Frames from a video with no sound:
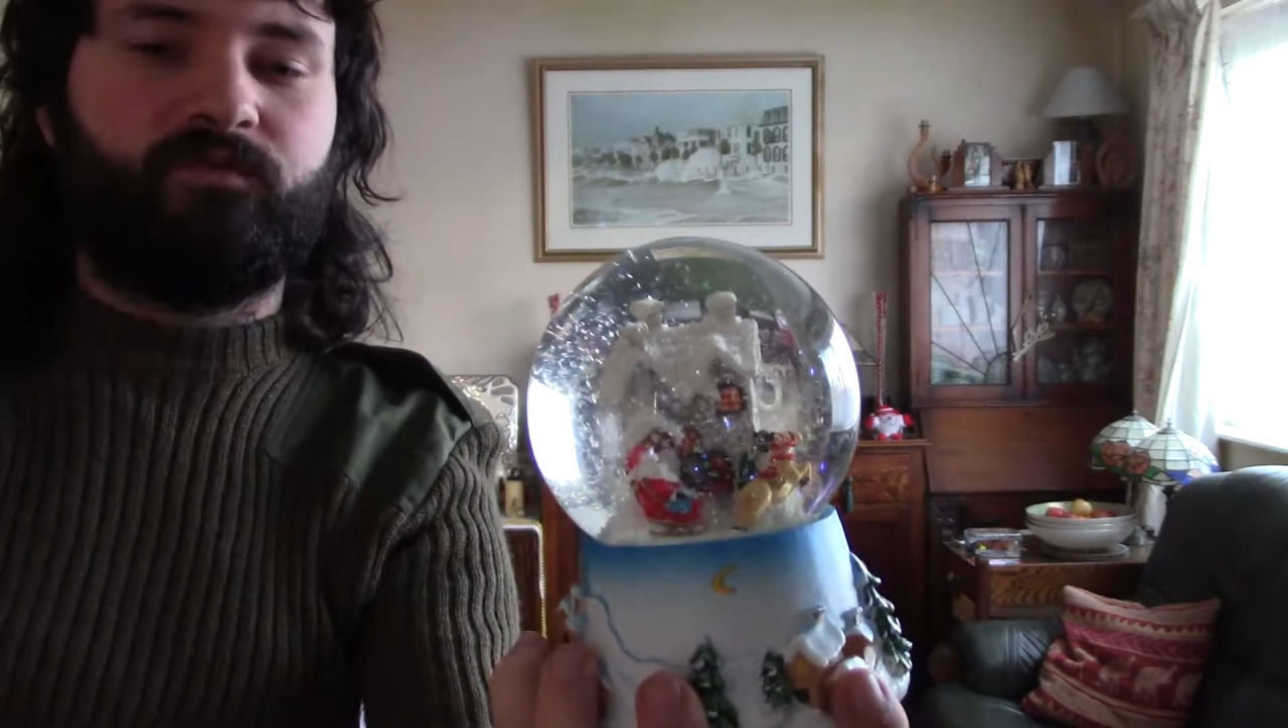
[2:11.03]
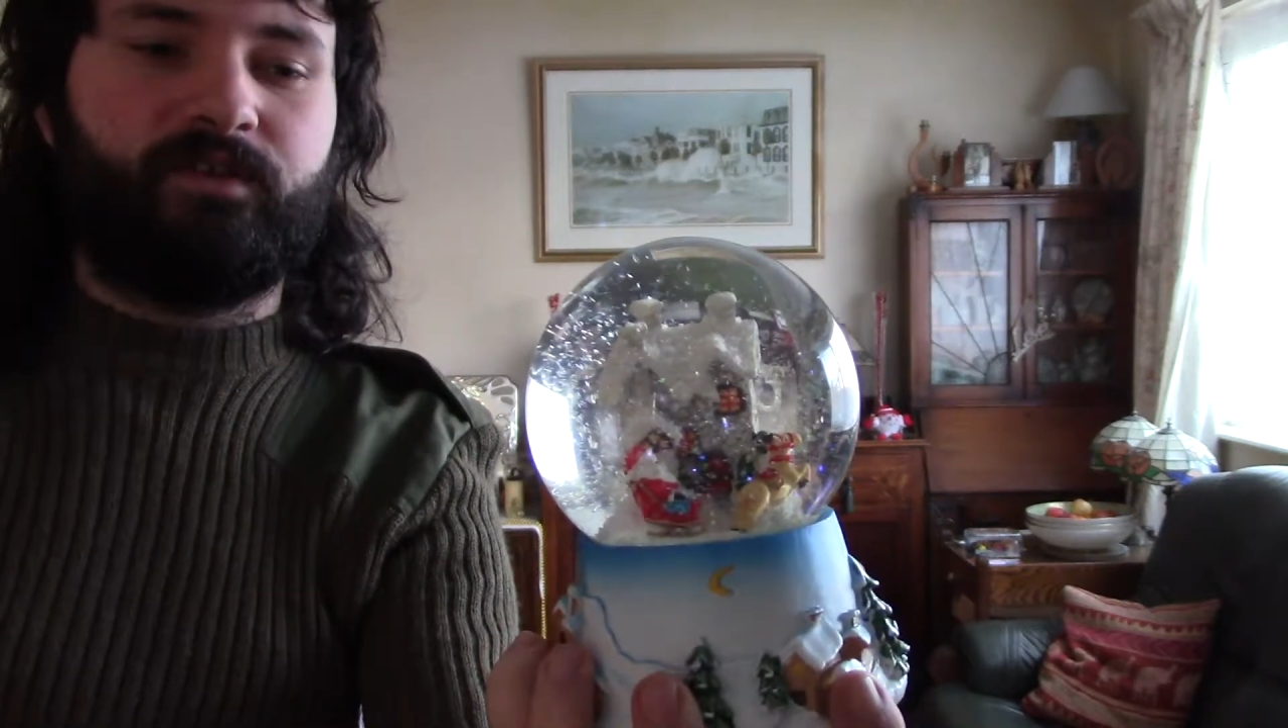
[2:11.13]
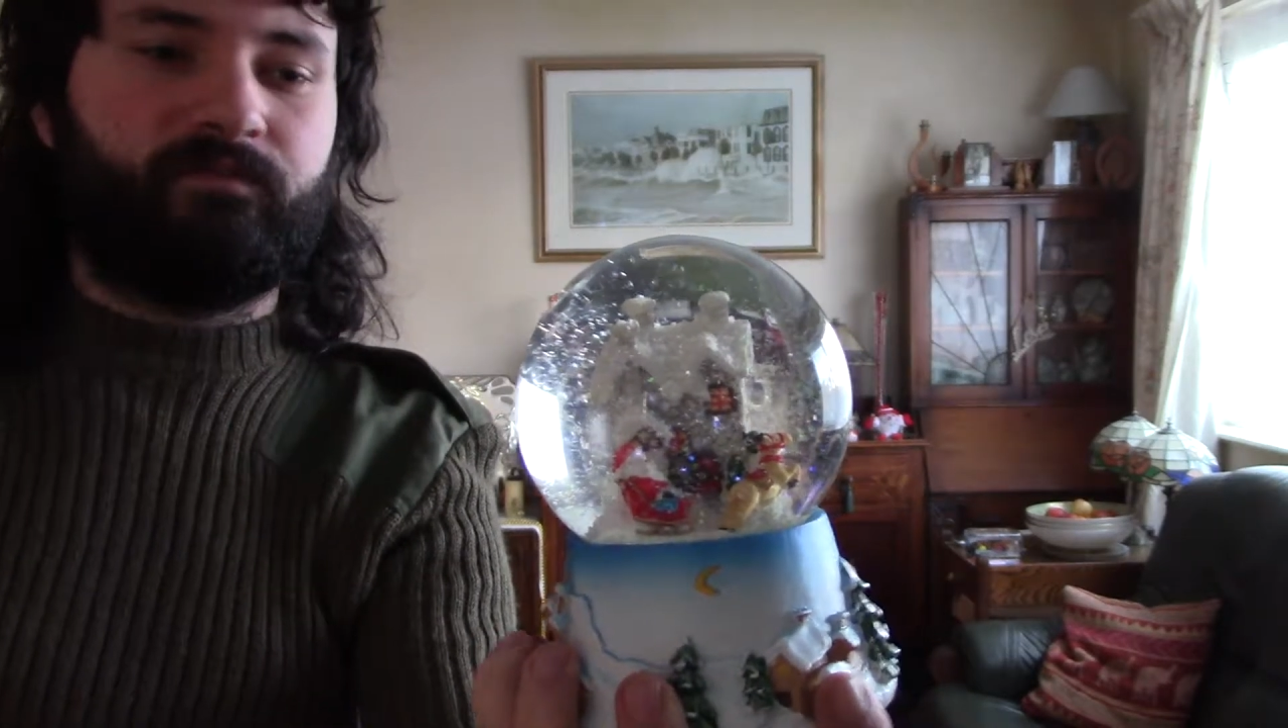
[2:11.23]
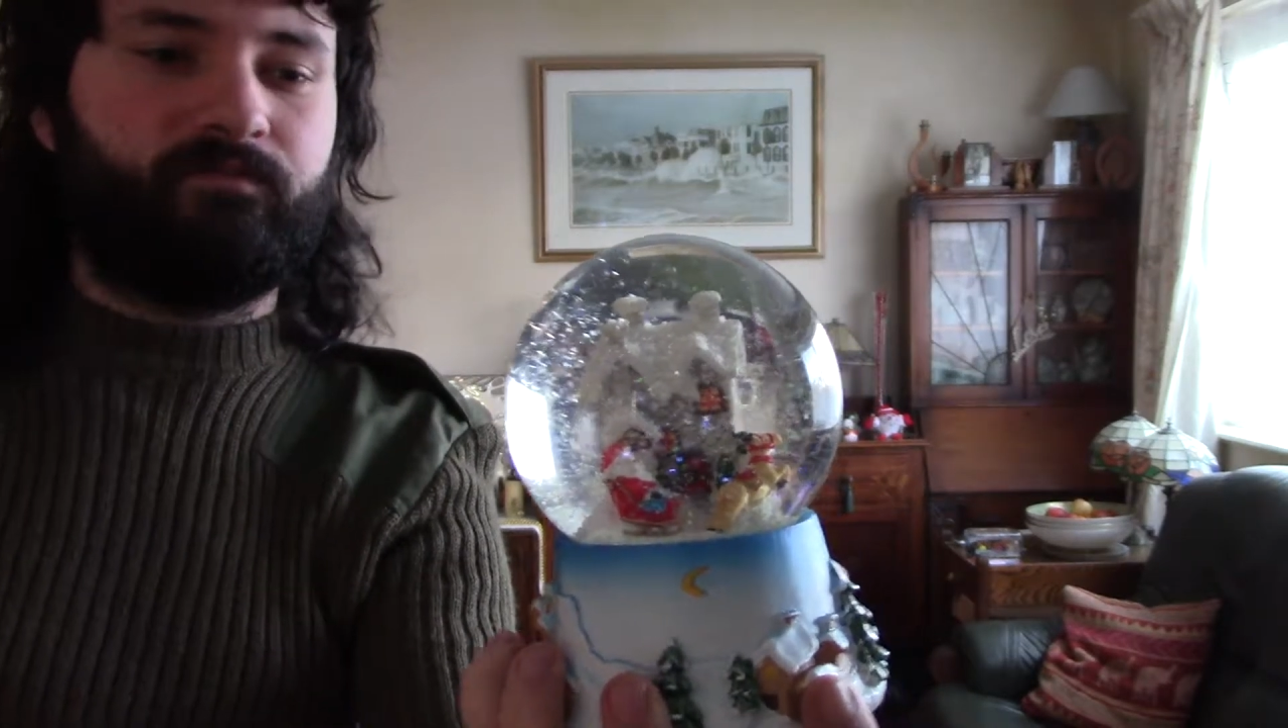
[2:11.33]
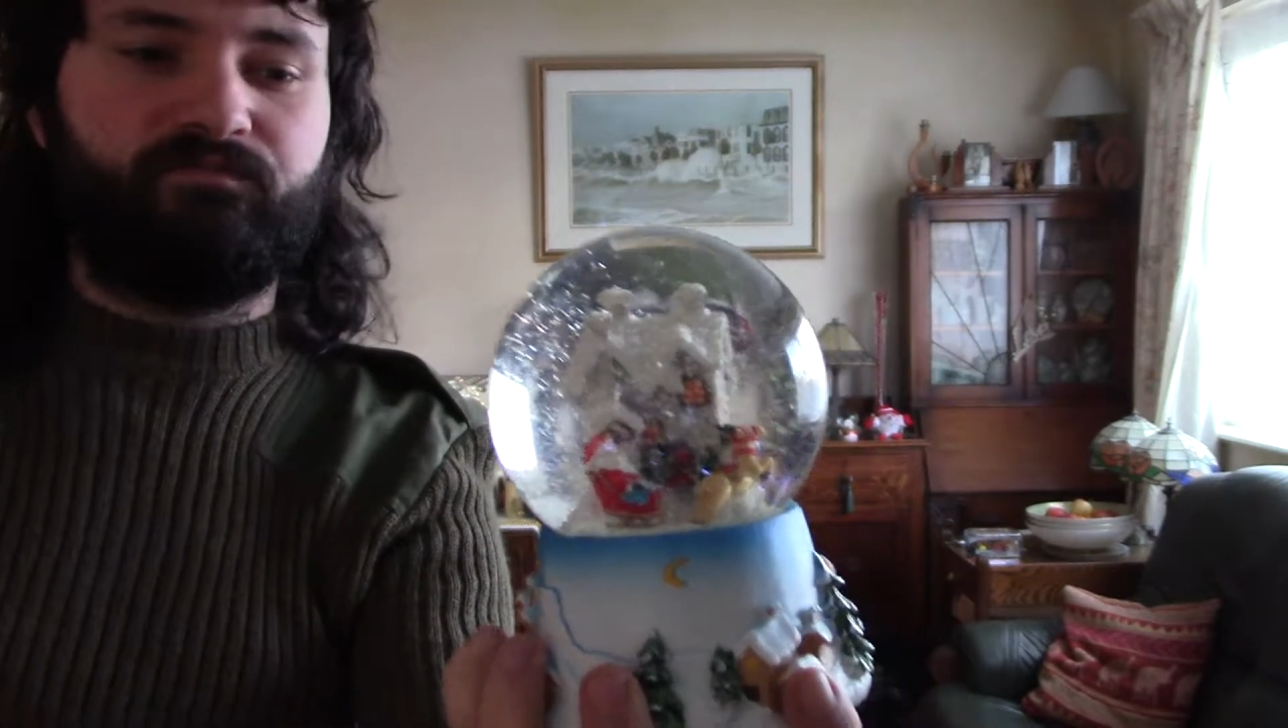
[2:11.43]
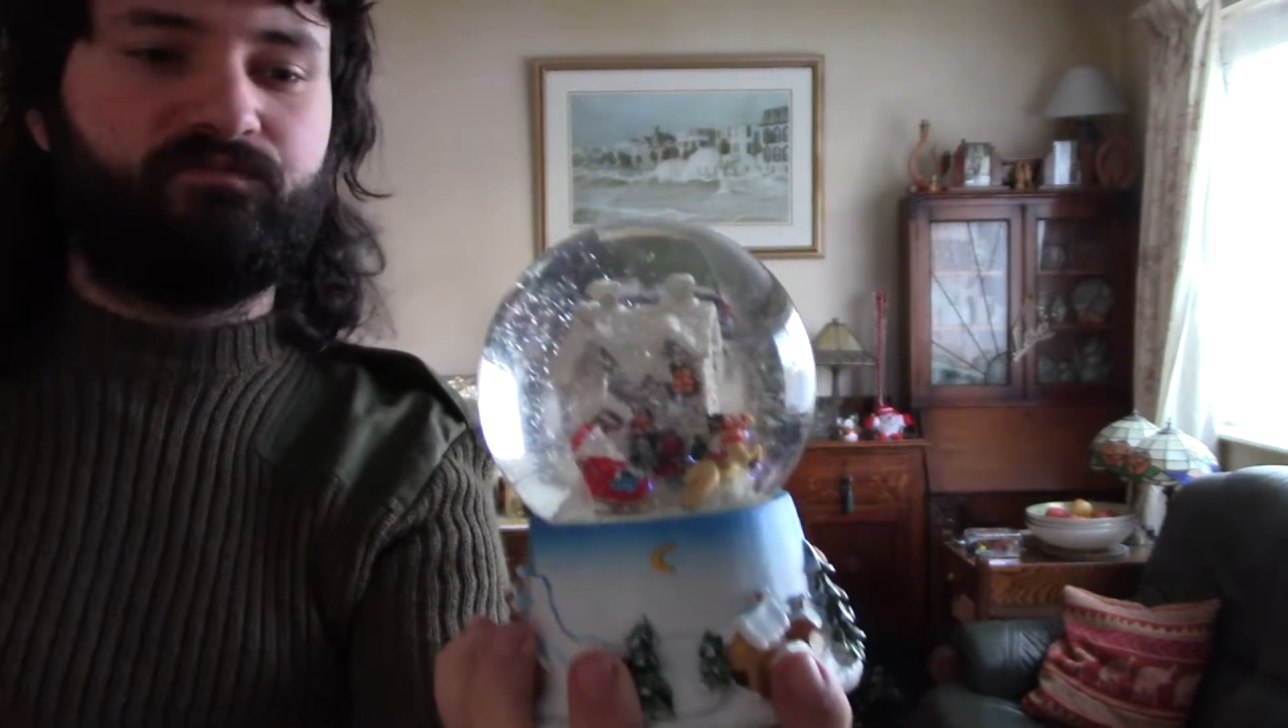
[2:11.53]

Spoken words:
within